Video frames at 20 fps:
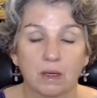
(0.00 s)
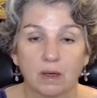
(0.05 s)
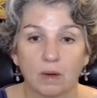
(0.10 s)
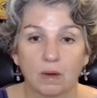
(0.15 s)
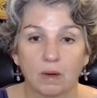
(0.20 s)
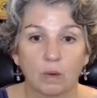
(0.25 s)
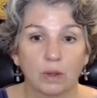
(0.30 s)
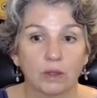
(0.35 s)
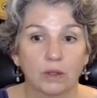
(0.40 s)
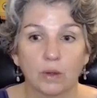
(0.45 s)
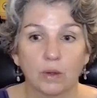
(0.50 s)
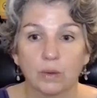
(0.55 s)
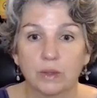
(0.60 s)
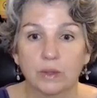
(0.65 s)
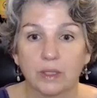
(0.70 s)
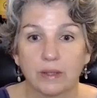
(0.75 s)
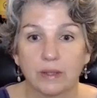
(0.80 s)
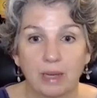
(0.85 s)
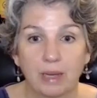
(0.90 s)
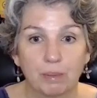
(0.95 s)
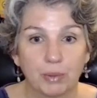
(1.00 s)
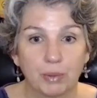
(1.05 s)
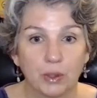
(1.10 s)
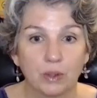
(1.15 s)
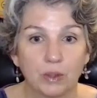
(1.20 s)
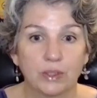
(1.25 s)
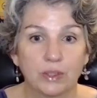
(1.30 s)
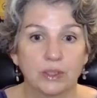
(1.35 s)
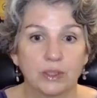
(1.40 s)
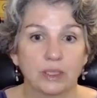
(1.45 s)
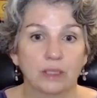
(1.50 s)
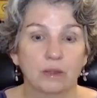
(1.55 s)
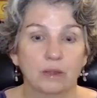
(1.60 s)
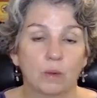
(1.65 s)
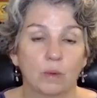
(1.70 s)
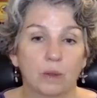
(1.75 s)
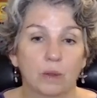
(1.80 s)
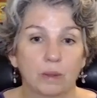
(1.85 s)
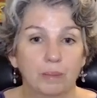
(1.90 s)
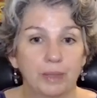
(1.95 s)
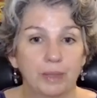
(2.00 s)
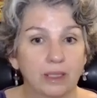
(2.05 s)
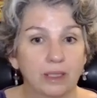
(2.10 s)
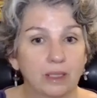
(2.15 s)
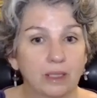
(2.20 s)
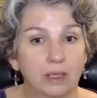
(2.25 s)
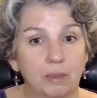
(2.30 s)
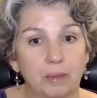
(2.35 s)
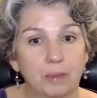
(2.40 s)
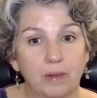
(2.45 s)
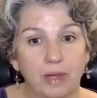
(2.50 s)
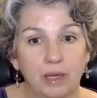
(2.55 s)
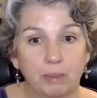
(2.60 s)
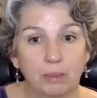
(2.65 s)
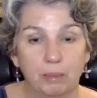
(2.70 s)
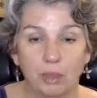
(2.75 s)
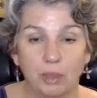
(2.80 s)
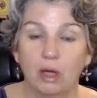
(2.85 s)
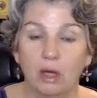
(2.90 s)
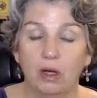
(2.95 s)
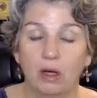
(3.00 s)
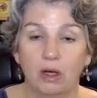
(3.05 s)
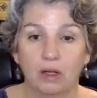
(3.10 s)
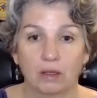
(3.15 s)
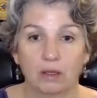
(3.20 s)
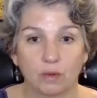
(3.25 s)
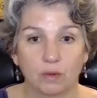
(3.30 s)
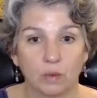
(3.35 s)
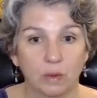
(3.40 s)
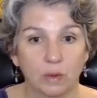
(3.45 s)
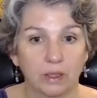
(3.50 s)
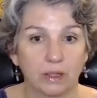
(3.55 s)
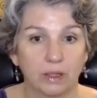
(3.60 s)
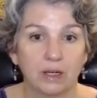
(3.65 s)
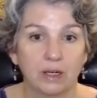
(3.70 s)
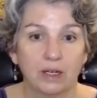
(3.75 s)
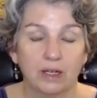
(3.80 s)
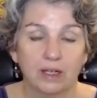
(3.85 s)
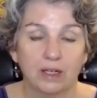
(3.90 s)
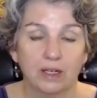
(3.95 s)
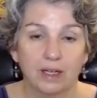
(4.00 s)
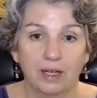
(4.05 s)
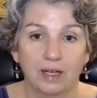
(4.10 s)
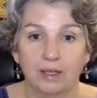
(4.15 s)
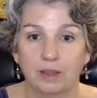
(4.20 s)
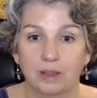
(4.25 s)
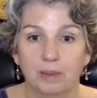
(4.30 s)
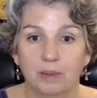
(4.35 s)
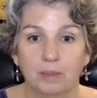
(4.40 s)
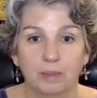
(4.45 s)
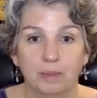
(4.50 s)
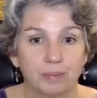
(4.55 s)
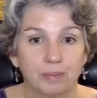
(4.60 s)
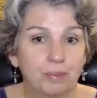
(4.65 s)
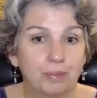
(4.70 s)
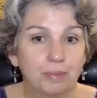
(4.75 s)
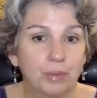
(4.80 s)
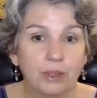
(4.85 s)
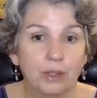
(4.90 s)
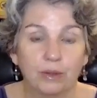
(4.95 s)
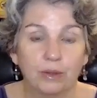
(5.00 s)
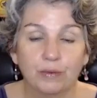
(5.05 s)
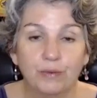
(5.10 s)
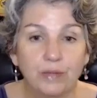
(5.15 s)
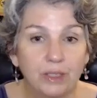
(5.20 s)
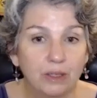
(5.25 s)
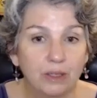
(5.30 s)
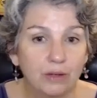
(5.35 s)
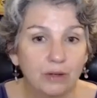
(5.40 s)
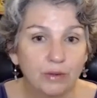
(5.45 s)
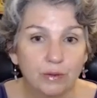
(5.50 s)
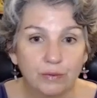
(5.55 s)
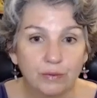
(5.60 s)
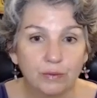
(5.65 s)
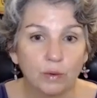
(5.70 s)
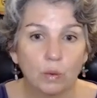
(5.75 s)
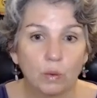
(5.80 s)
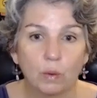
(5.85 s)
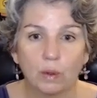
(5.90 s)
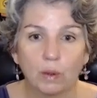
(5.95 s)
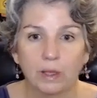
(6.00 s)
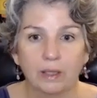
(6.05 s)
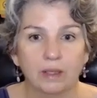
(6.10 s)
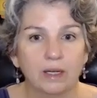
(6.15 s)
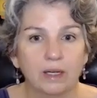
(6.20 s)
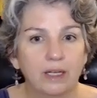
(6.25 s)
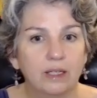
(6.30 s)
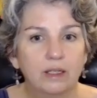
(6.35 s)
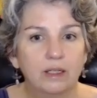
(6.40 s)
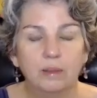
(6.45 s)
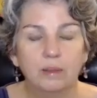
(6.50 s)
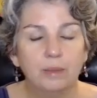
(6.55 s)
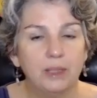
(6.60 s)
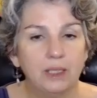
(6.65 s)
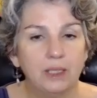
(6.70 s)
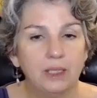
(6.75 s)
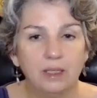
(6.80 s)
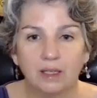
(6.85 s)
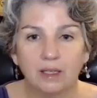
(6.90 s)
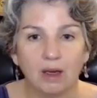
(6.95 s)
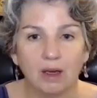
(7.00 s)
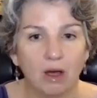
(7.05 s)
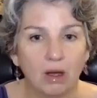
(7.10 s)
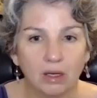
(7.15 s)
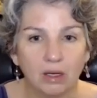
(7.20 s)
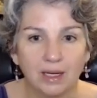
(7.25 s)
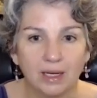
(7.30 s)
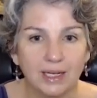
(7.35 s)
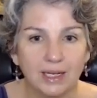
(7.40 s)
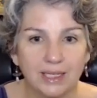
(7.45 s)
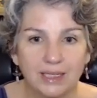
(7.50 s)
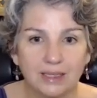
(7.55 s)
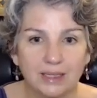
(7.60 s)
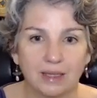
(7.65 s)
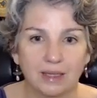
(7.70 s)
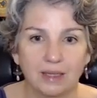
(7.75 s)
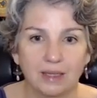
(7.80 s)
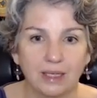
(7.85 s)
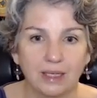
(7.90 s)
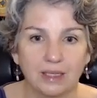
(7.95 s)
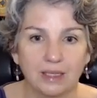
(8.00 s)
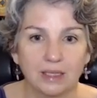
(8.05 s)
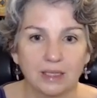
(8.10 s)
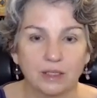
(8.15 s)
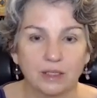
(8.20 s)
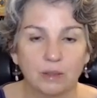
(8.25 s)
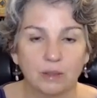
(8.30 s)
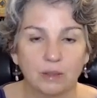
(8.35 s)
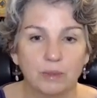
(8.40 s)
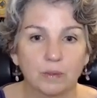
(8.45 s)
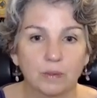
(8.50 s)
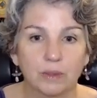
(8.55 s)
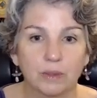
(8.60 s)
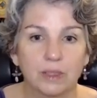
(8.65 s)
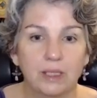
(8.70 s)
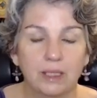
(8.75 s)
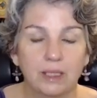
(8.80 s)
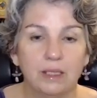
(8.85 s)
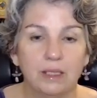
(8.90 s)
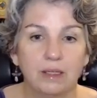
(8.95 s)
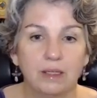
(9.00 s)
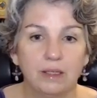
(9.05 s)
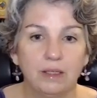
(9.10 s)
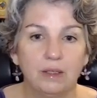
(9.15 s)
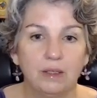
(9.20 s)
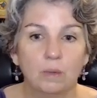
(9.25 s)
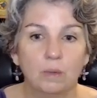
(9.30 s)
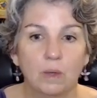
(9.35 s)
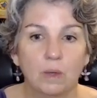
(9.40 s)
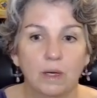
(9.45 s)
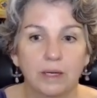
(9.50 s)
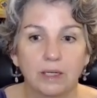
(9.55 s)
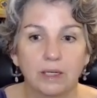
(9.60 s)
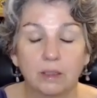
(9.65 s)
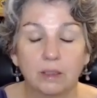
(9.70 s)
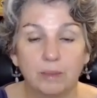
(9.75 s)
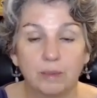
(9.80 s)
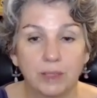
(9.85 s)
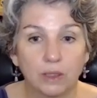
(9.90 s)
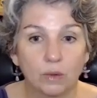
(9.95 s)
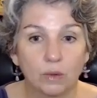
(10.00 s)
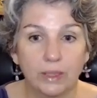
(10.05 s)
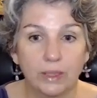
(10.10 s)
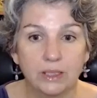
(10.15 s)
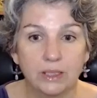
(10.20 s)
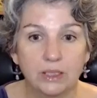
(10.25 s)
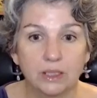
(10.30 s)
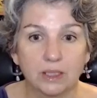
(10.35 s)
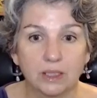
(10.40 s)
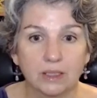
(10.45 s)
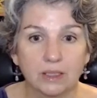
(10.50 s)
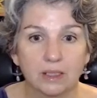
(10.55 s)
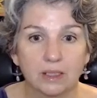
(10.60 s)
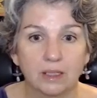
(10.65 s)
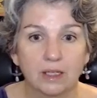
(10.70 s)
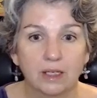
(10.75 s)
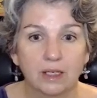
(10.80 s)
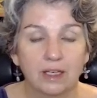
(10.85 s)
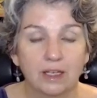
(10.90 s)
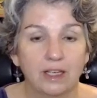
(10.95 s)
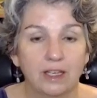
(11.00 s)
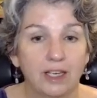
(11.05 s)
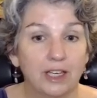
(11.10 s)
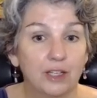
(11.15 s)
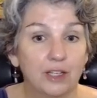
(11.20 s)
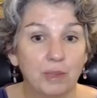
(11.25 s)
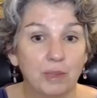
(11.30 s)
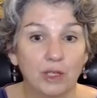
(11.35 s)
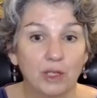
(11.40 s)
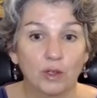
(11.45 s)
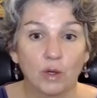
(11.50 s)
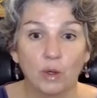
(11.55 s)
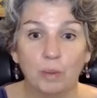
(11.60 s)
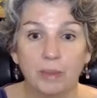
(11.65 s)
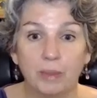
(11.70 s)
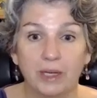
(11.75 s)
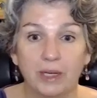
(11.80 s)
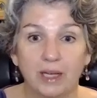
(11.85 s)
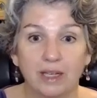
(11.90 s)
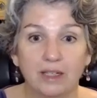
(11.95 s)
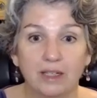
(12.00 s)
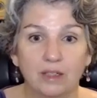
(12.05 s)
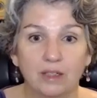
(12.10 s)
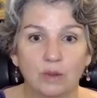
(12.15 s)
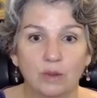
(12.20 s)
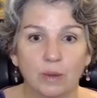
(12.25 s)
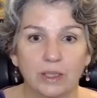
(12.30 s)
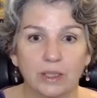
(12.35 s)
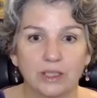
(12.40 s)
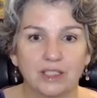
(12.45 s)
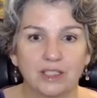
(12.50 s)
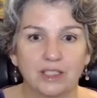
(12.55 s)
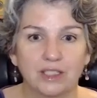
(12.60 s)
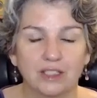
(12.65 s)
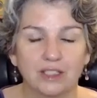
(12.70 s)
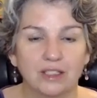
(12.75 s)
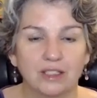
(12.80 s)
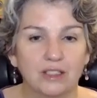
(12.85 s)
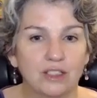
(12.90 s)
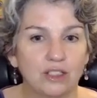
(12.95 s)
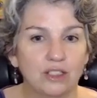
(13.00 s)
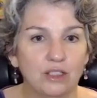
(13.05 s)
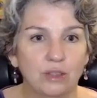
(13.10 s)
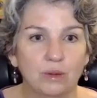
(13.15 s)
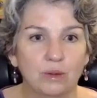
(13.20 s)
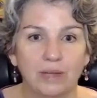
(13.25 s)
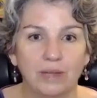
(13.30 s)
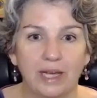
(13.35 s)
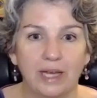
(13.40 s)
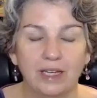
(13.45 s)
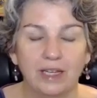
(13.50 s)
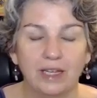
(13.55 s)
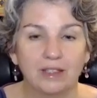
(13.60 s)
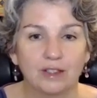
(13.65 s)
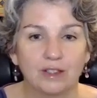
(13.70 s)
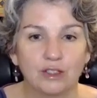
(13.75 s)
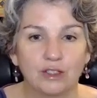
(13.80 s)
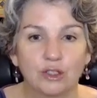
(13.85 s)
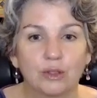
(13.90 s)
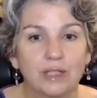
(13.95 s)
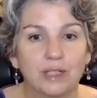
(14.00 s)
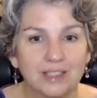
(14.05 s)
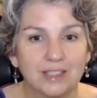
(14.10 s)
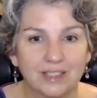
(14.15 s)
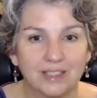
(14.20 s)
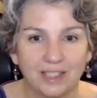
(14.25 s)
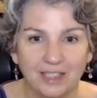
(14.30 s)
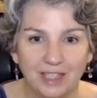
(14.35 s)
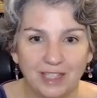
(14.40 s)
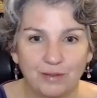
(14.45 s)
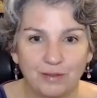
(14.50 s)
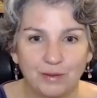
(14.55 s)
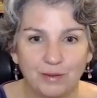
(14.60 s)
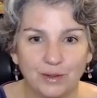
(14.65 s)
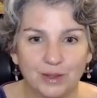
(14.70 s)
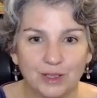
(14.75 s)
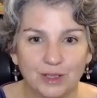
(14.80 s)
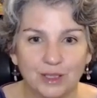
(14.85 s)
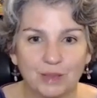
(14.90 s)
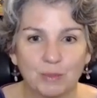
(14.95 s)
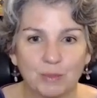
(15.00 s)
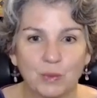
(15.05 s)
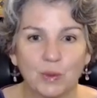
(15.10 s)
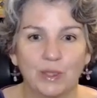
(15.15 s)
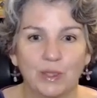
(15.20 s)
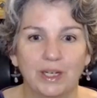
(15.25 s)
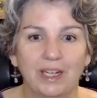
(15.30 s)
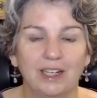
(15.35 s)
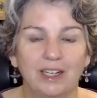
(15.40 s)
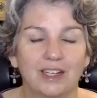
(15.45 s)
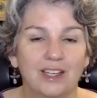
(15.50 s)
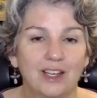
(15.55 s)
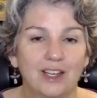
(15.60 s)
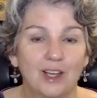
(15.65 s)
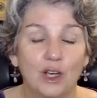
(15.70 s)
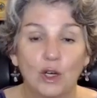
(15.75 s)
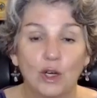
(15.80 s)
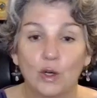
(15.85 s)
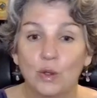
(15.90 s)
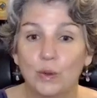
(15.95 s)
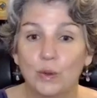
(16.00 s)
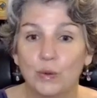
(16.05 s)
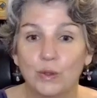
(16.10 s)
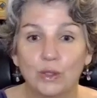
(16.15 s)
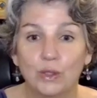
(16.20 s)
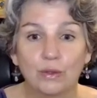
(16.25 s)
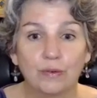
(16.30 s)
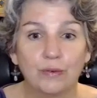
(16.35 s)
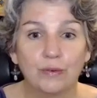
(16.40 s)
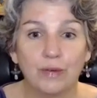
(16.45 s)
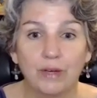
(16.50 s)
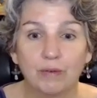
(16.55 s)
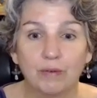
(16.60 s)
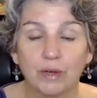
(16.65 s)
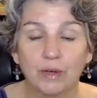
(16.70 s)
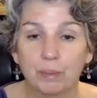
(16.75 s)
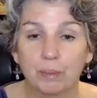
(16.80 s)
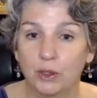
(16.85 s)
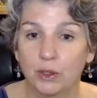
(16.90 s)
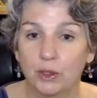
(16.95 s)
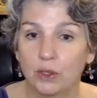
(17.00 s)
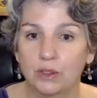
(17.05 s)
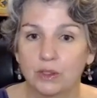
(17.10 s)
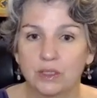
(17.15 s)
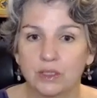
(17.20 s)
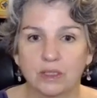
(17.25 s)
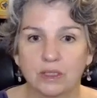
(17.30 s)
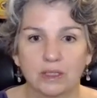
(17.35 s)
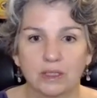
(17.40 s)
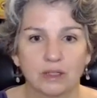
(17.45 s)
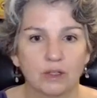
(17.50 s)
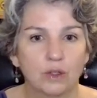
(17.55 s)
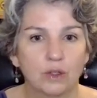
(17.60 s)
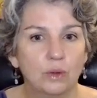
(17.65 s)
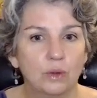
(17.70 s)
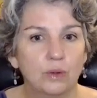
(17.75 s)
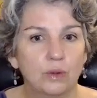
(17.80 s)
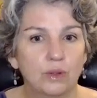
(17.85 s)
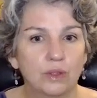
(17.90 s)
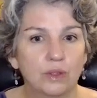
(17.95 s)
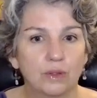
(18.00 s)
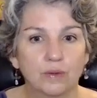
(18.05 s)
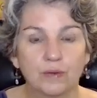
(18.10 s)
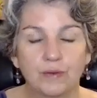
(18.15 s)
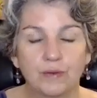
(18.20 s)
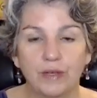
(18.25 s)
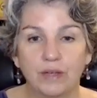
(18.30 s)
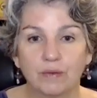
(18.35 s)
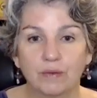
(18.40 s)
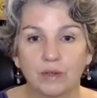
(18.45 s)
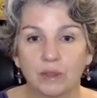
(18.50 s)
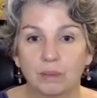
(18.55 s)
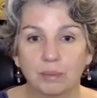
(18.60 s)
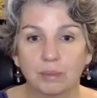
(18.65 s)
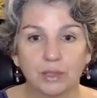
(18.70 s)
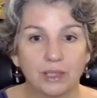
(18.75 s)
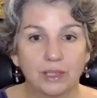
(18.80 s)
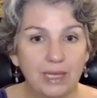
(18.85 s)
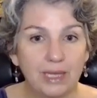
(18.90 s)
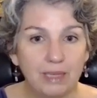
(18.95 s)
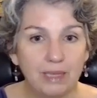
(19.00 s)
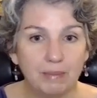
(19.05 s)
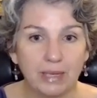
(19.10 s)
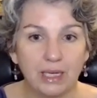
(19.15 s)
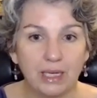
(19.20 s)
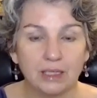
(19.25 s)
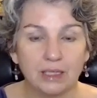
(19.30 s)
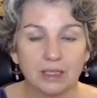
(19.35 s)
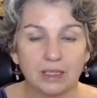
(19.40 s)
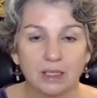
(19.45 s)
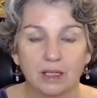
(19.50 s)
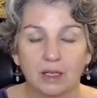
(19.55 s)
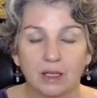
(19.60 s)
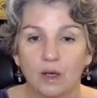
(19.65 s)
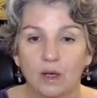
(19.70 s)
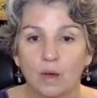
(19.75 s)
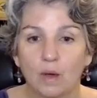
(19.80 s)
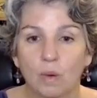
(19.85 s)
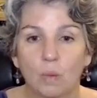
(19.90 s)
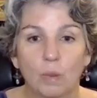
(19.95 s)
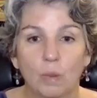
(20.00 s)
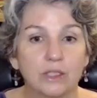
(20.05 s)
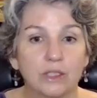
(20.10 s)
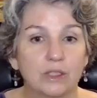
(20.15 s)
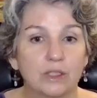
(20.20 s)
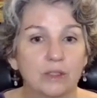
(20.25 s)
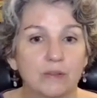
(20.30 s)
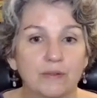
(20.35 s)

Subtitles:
or go to that person, or pick up that ball, or put your feet on the floor. It could be all kinds of things. It could be really anything you want. It could be a question. It could be an open-ended question. Do you like the treats I gave you this morning? Who's your favorite person? Who's your favorite playmate? What's your